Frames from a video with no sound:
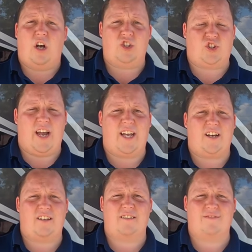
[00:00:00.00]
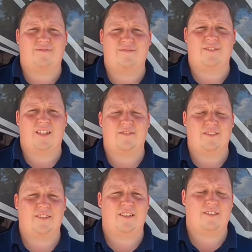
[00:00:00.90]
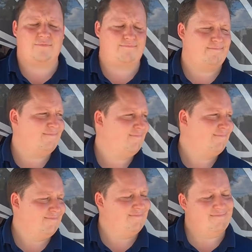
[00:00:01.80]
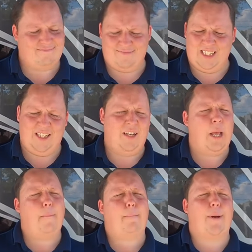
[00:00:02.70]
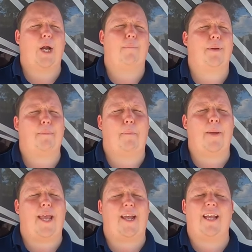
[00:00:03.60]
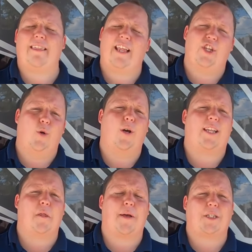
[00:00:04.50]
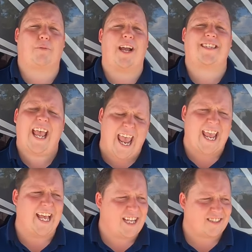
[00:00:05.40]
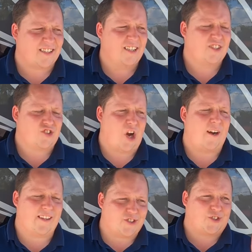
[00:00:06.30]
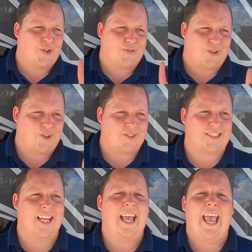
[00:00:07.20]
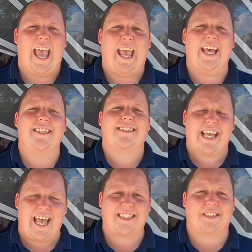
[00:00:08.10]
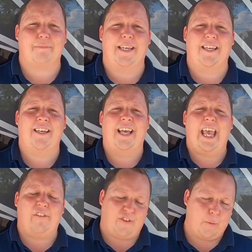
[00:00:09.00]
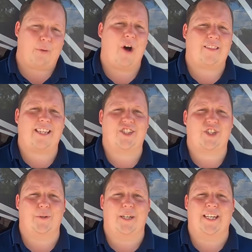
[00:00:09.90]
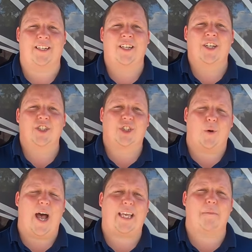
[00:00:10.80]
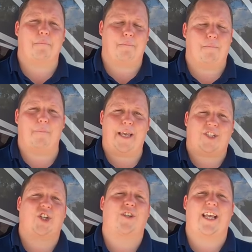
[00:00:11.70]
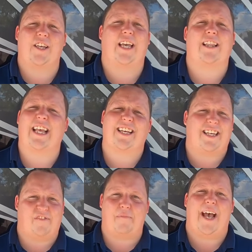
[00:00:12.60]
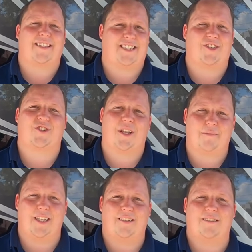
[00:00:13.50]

Andrea? You have to tell him you saw it on Matt's RV reviews. And then you will get the best price. And, sorry, there's two rules. And text me if you bought this unit so I can make sure that you get like a gift basket or something.